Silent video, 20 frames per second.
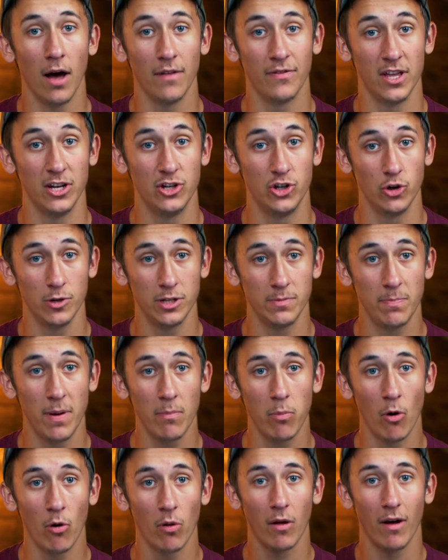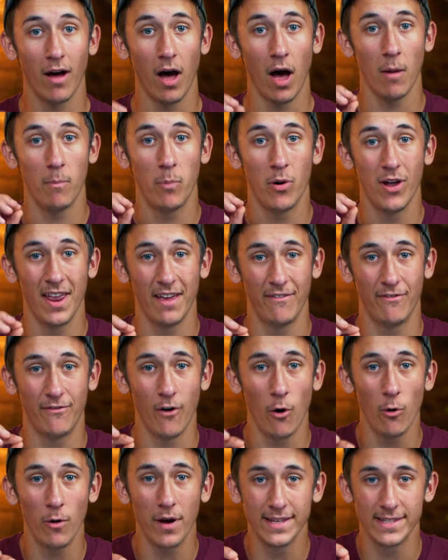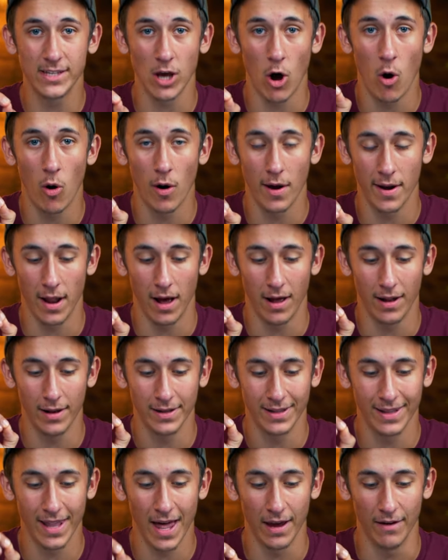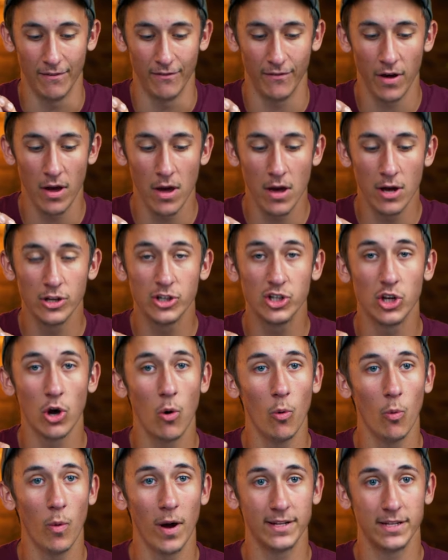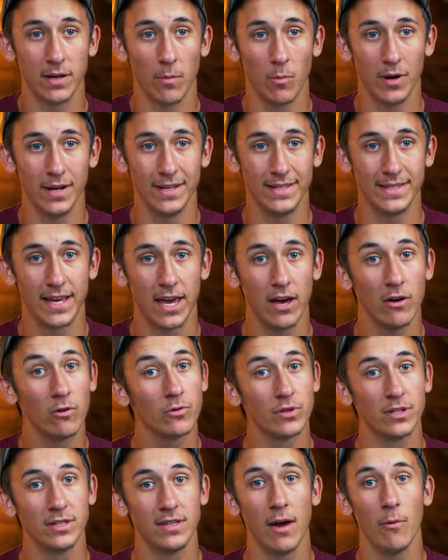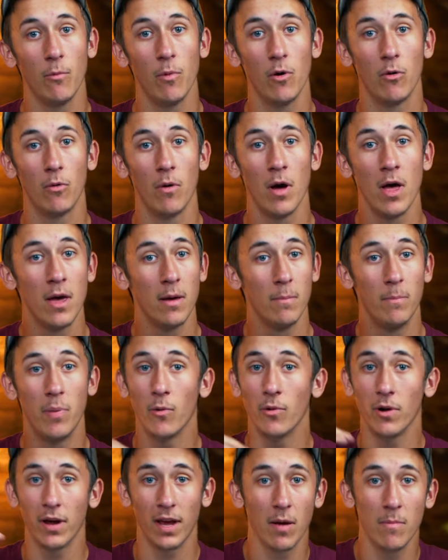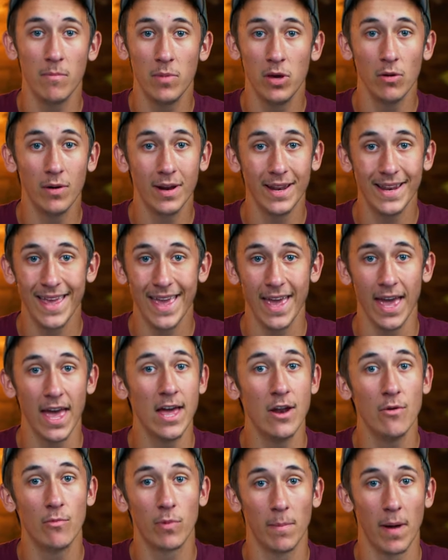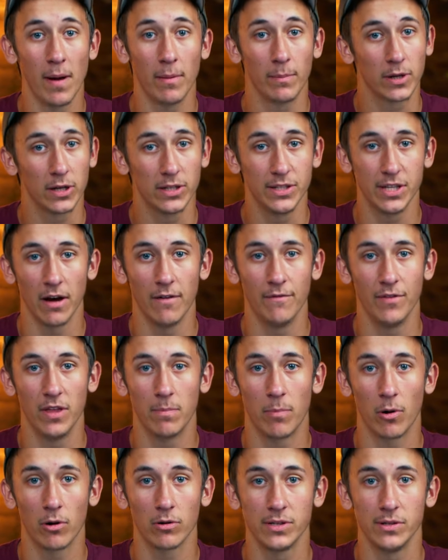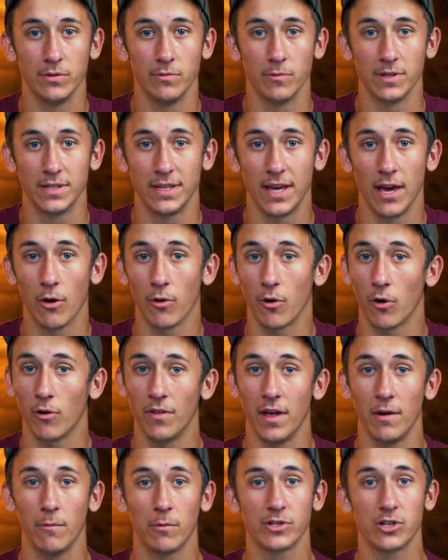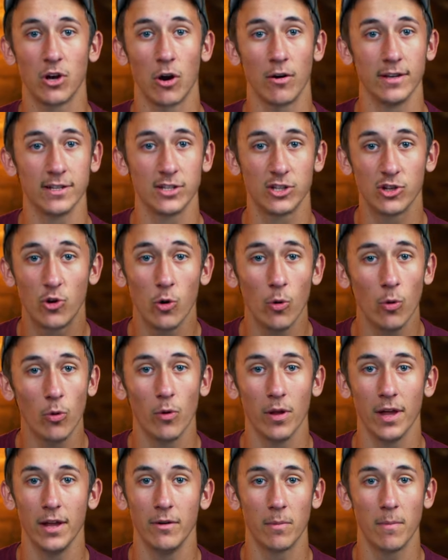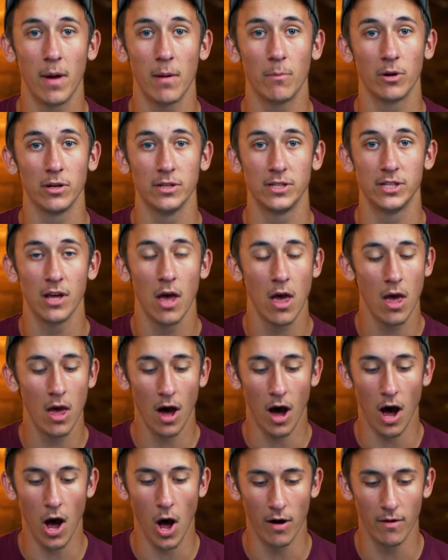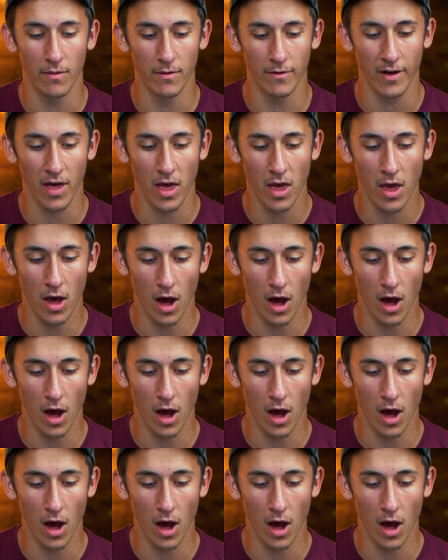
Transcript: the Jewish people put a focus on life. So when someone is killed, they will build a community in remembrance of the person who was killed, or they will start a school in remembrance of